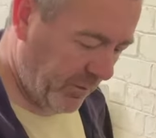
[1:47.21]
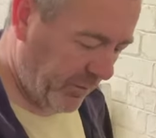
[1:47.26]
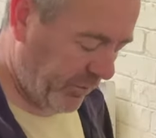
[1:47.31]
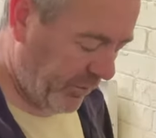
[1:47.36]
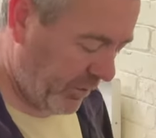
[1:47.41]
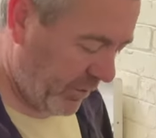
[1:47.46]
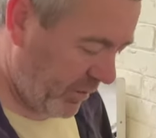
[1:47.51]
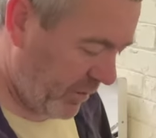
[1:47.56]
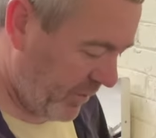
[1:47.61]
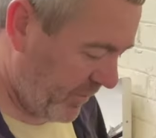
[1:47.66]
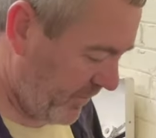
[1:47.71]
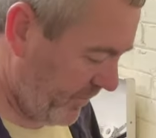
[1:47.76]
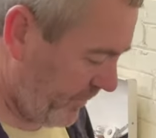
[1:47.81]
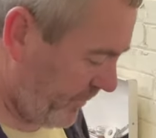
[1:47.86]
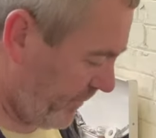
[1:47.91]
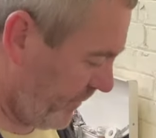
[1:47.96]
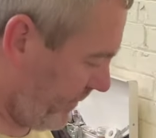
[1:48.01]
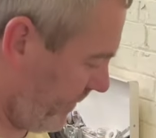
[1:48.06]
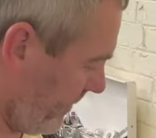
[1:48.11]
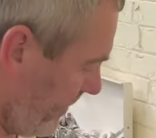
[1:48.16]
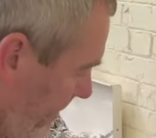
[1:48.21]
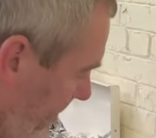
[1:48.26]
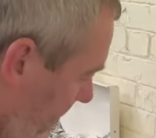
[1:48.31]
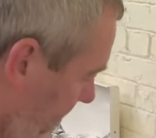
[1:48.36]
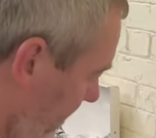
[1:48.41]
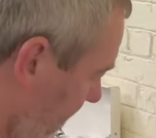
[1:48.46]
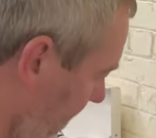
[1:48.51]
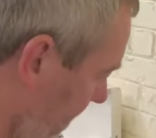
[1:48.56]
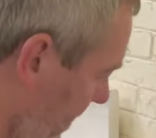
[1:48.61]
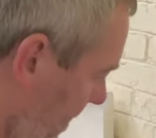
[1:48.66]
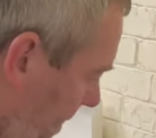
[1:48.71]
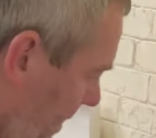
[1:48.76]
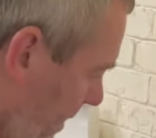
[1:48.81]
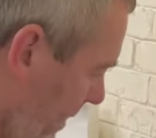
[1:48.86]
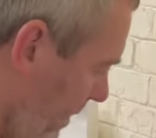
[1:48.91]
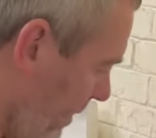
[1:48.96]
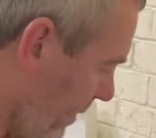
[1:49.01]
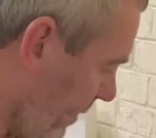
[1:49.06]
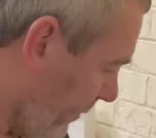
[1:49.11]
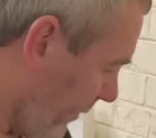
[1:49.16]
So
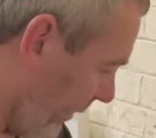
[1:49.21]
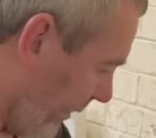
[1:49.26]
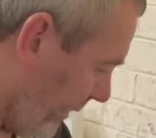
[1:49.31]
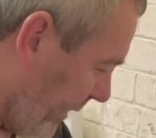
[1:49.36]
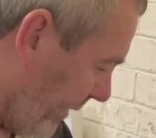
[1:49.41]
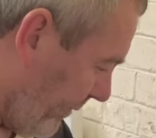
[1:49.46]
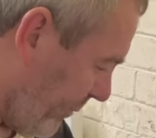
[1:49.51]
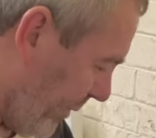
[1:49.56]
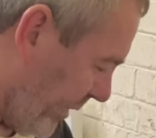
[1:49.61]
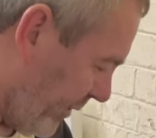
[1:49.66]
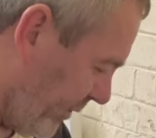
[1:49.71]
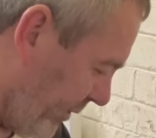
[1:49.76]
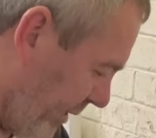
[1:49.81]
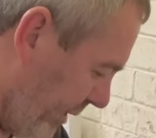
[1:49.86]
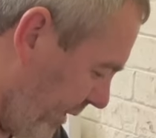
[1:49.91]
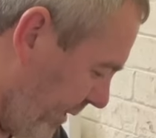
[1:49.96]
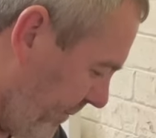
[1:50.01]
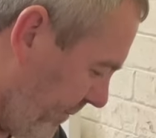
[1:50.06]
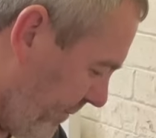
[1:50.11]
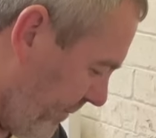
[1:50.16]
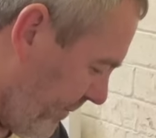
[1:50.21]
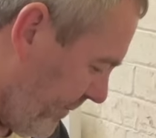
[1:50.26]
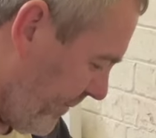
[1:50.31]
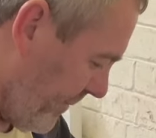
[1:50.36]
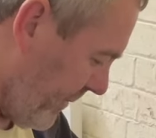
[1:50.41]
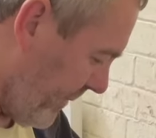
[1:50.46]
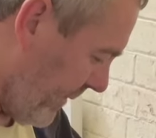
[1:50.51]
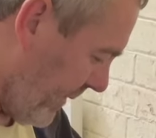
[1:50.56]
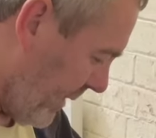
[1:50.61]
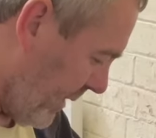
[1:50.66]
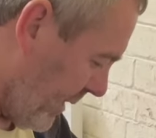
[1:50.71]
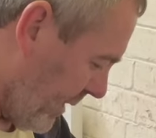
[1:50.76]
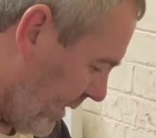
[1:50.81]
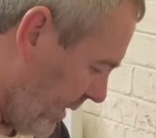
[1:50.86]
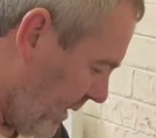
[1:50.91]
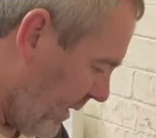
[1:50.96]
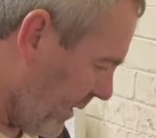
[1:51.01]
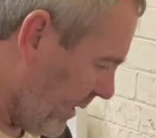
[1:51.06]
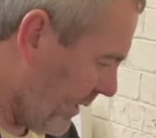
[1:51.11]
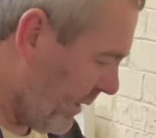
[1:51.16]
obviously I've measured it.
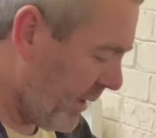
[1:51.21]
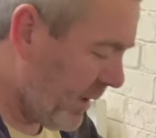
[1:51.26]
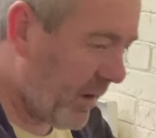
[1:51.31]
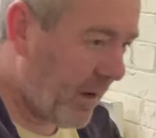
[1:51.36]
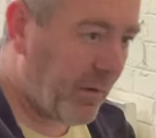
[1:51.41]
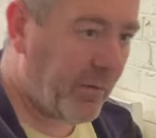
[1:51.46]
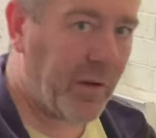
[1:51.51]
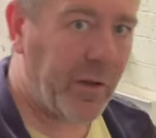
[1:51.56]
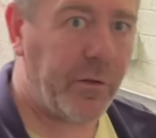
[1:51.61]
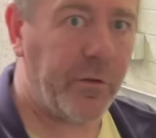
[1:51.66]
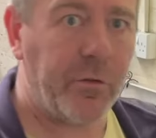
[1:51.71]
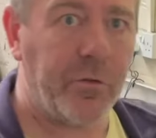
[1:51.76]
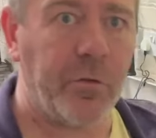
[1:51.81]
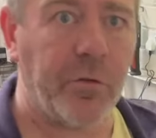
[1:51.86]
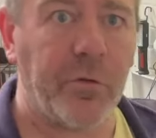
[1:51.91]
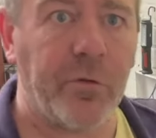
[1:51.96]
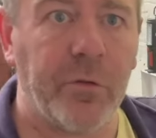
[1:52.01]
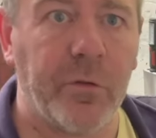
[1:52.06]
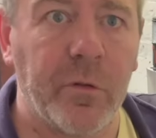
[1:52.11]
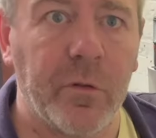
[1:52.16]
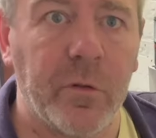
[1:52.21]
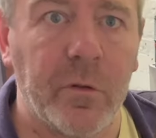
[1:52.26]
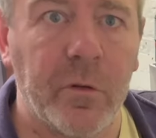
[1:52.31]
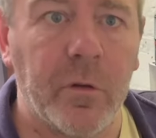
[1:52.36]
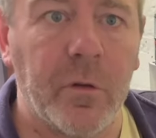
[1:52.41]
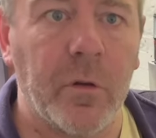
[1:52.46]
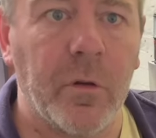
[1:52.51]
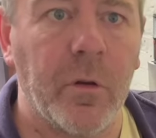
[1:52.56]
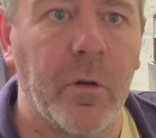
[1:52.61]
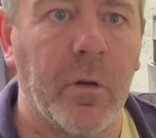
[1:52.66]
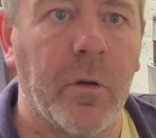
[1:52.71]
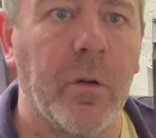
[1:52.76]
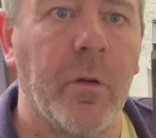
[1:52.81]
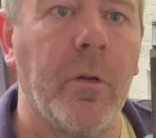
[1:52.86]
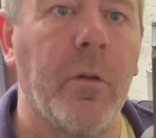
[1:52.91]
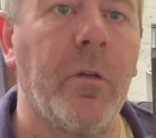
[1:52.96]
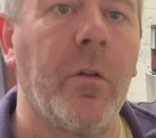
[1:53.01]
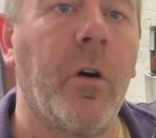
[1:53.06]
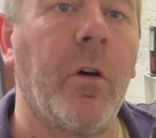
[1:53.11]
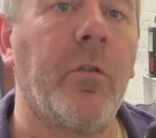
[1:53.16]
I've had to just
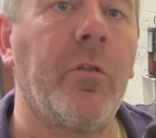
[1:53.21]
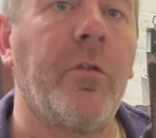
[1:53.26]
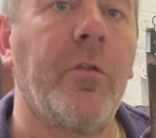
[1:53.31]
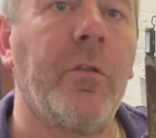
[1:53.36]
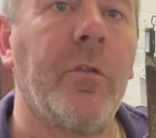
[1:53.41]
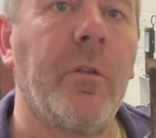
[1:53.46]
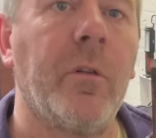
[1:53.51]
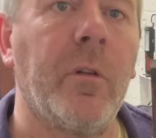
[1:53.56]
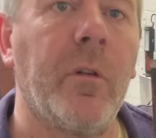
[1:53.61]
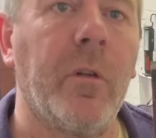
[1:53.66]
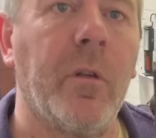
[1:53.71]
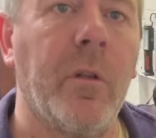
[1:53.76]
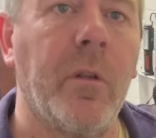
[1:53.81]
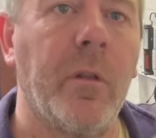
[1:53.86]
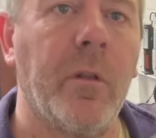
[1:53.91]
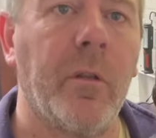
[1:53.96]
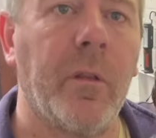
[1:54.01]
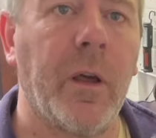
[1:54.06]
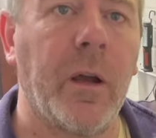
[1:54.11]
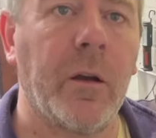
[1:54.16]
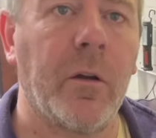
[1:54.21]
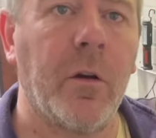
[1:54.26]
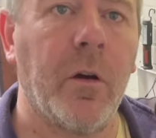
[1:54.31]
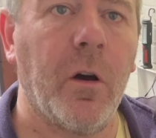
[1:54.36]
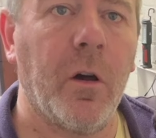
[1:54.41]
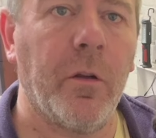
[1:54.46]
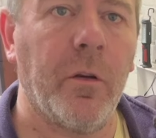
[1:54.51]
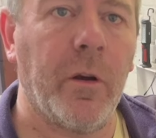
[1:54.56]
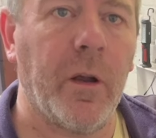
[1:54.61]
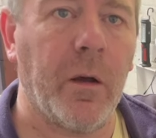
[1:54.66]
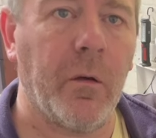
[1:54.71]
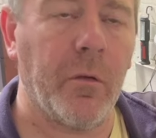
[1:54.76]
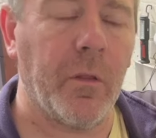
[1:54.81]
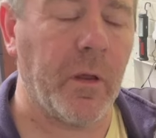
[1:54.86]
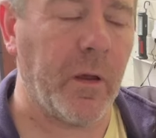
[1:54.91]
notch that corner out